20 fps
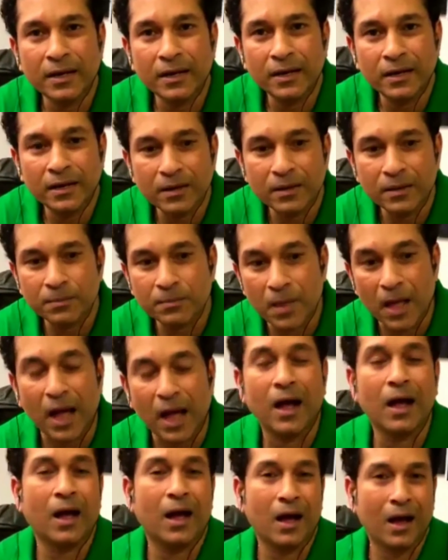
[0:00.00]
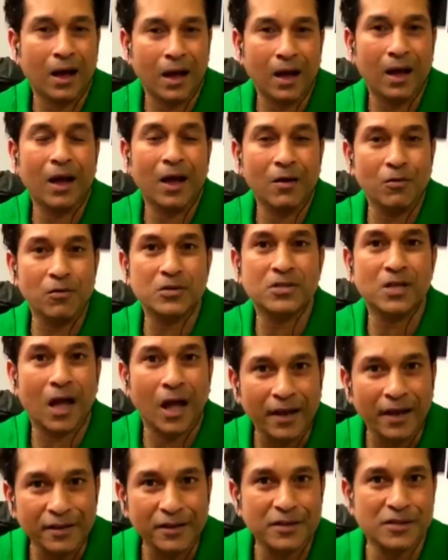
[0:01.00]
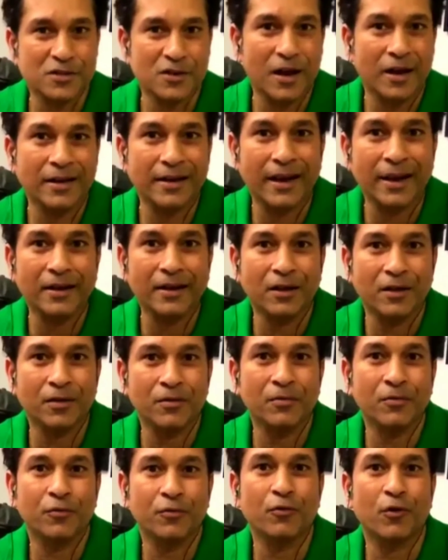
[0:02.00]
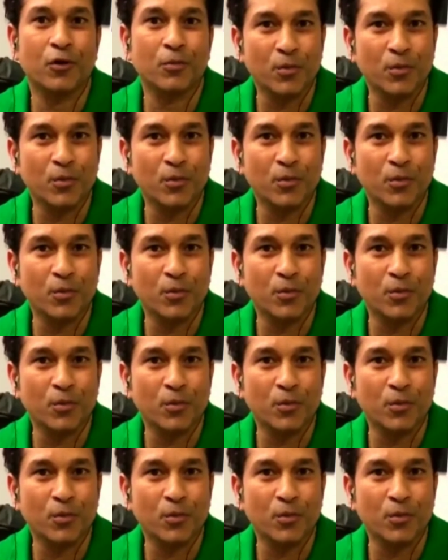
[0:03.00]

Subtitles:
and I was the highest run getter